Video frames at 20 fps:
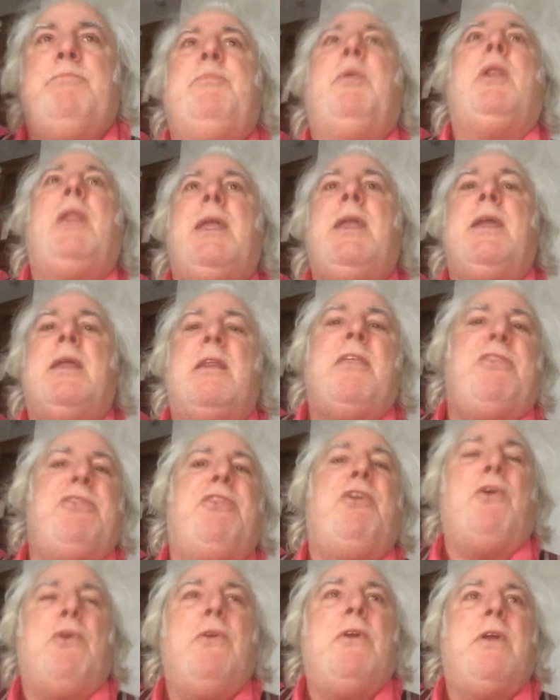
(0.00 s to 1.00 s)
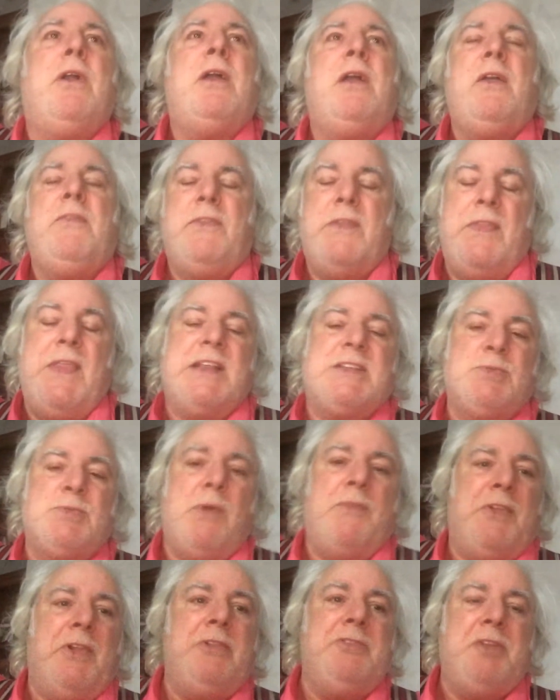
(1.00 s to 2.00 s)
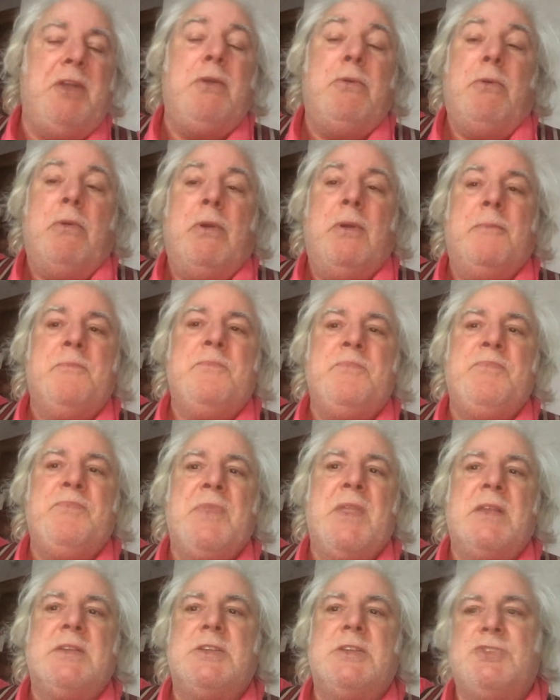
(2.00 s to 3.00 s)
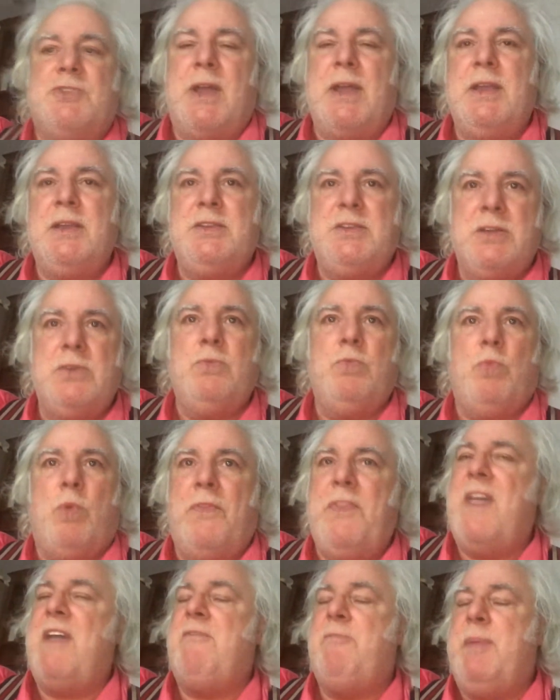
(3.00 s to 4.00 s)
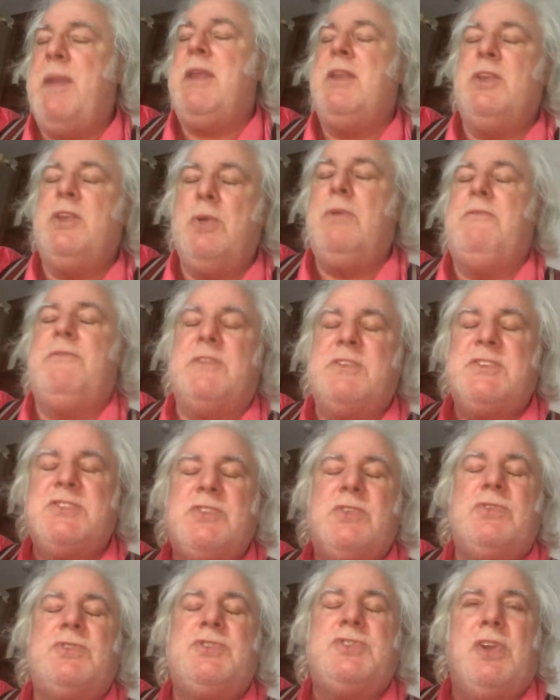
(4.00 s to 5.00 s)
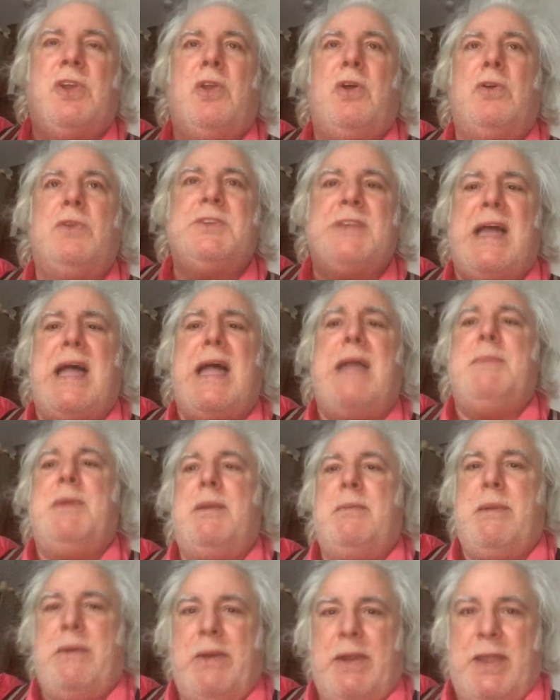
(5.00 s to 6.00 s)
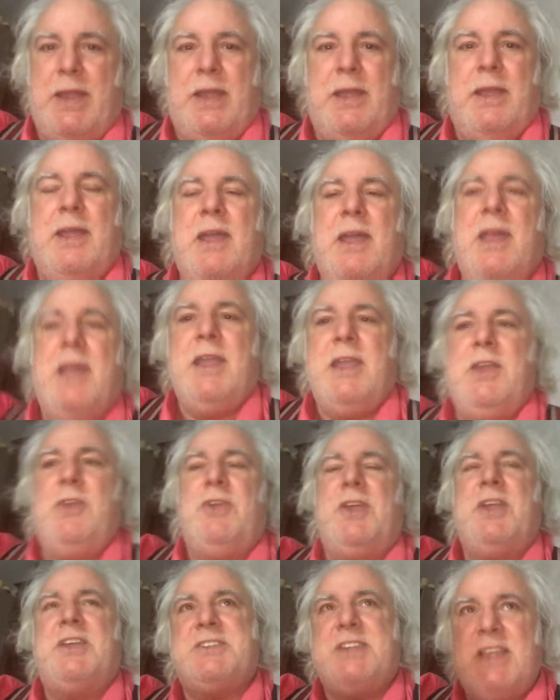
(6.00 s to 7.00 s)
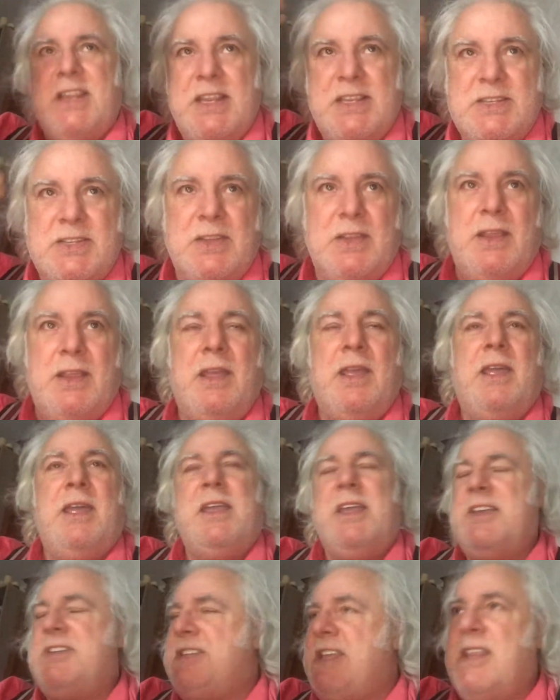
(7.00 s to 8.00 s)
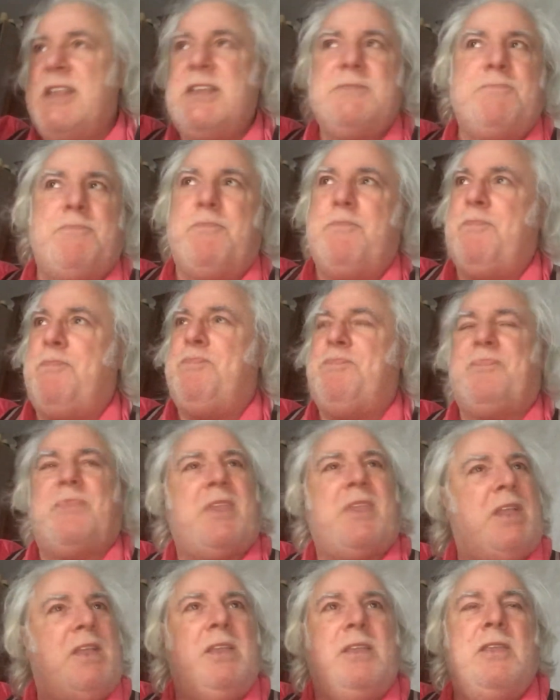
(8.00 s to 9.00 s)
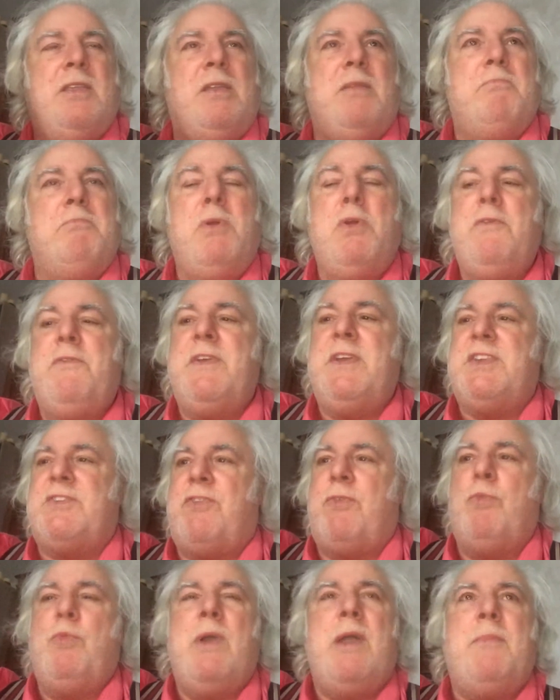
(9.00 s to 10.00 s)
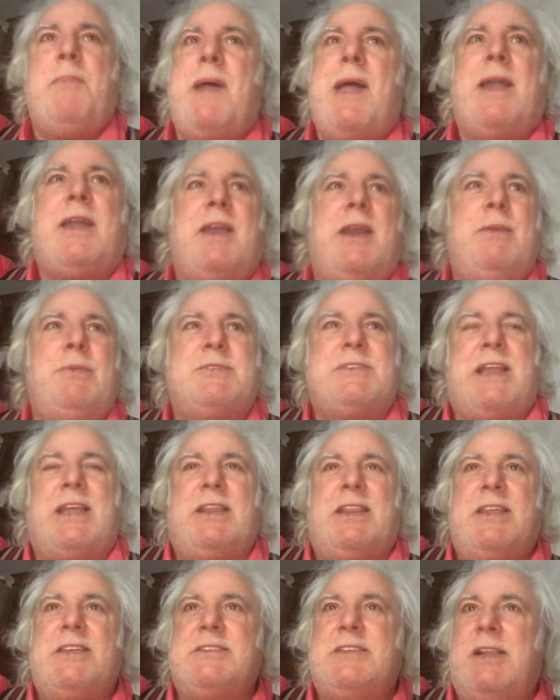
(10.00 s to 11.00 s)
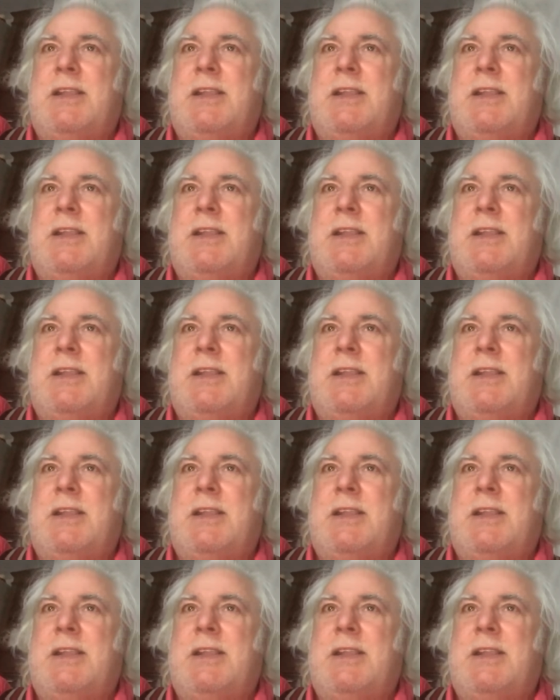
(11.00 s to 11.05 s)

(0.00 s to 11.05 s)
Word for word: bully and a thug, then that's what they'll do to try and do what they've been doing for such a long time in America. You know, you see these, you see these movies from way back, and it was like these